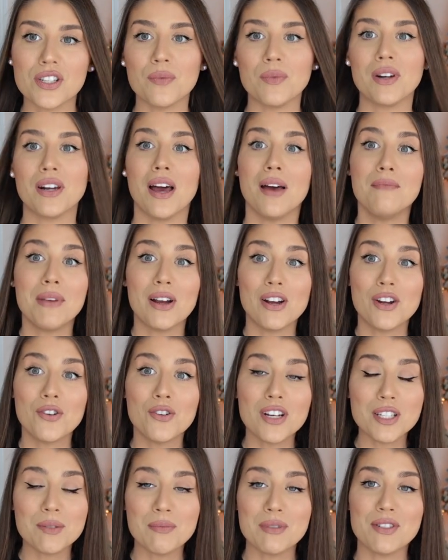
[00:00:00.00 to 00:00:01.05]
someone a Merry
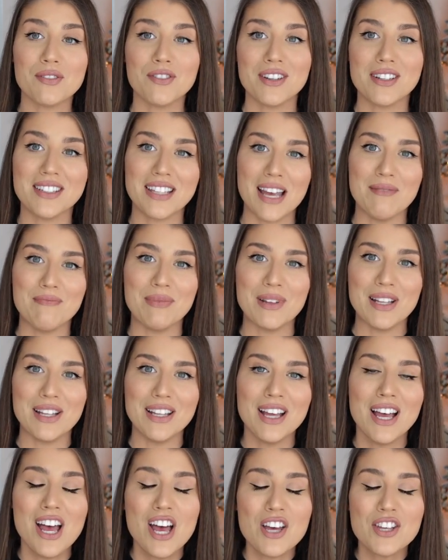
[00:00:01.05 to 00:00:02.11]
Christmas, for
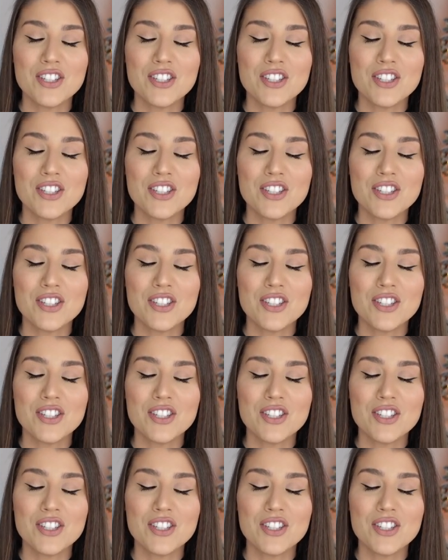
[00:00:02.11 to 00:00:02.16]
example.